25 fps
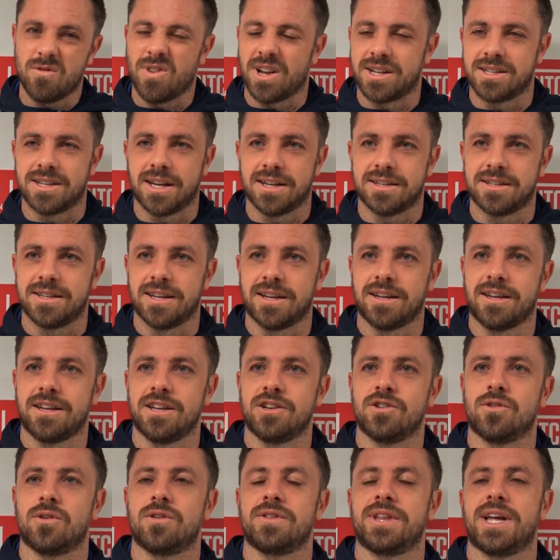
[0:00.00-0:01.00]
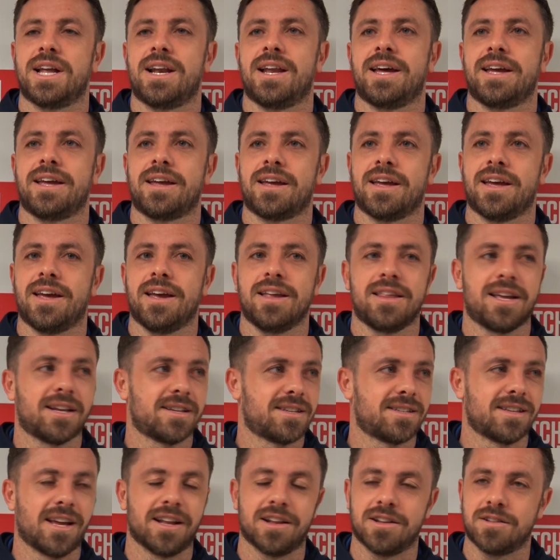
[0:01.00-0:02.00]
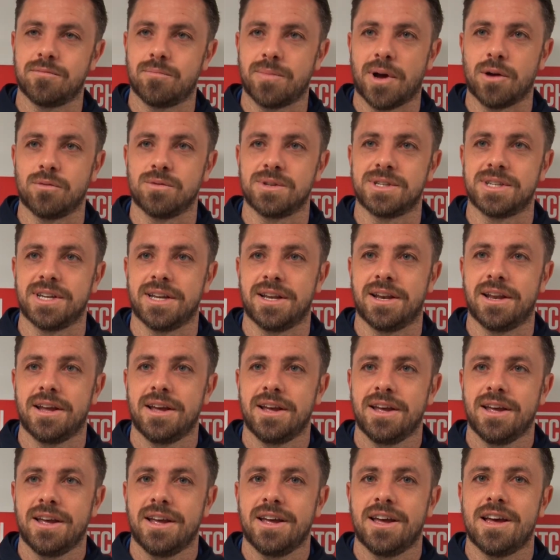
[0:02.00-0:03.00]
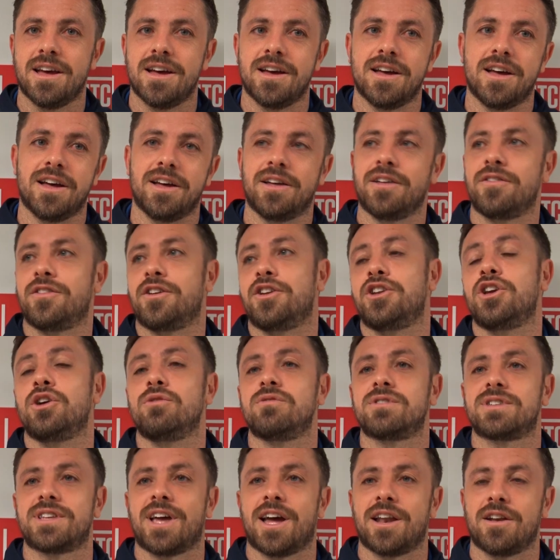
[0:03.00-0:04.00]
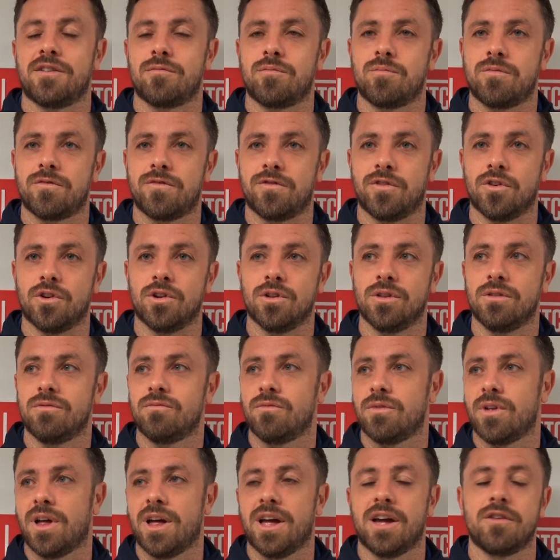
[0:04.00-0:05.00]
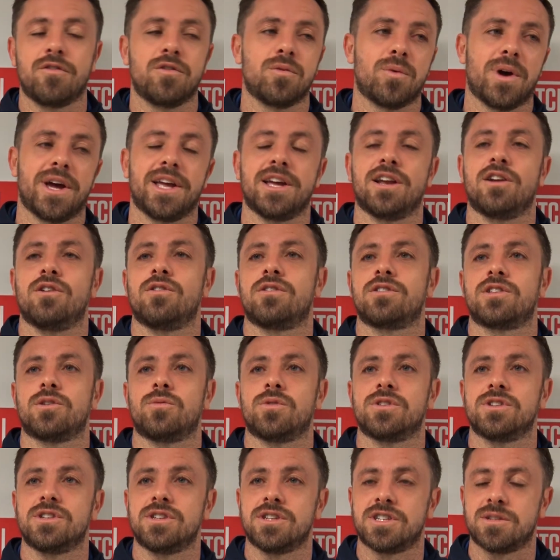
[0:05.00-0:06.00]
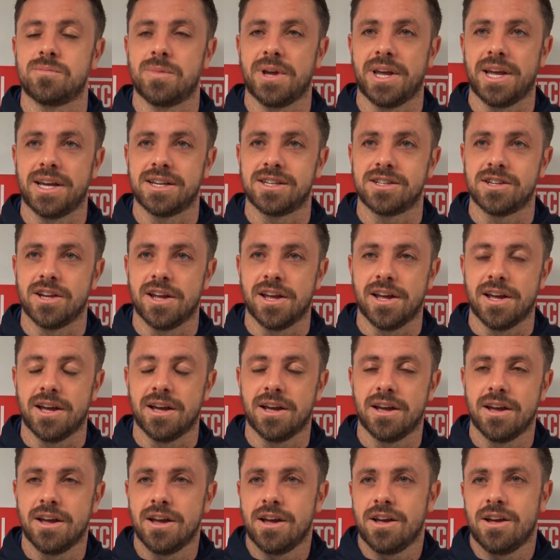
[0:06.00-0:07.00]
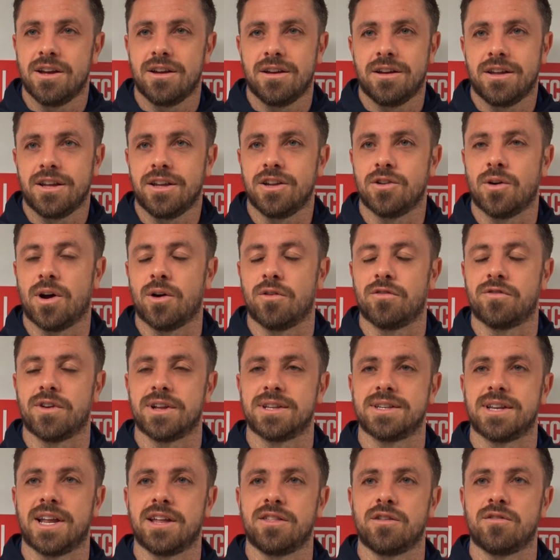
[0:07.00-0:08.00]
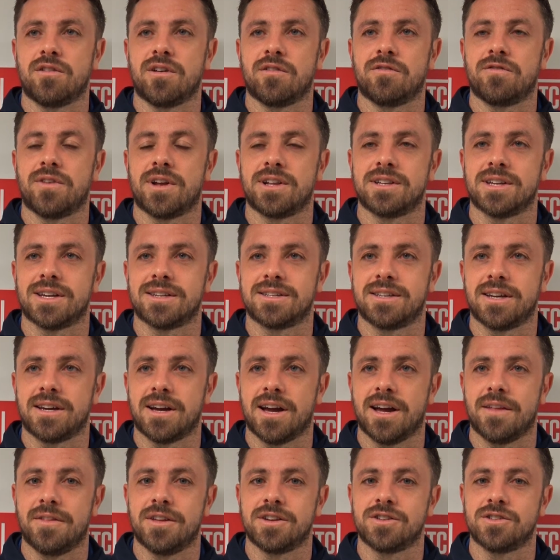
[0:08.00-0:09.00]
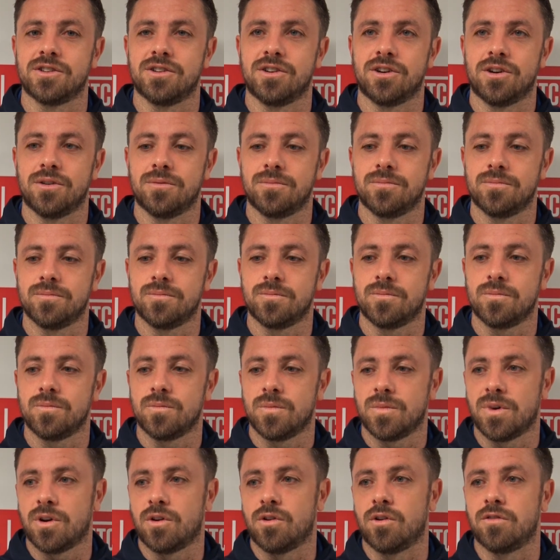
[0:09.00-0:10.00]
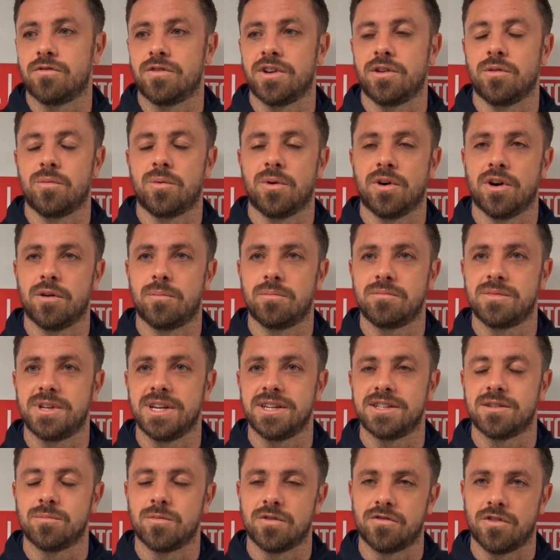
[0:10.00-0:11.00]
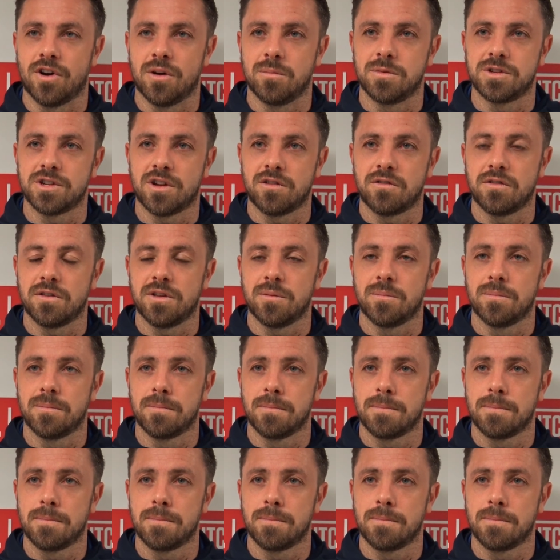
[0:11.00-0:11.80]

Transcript: Fantastic. You know what they're like. That stand bouncing, the new stand full. Everywhere you look, there wasn't the space. You know, our fans like, they're fantastic, aren't they? So hopefully we'll put a decent performance on for them.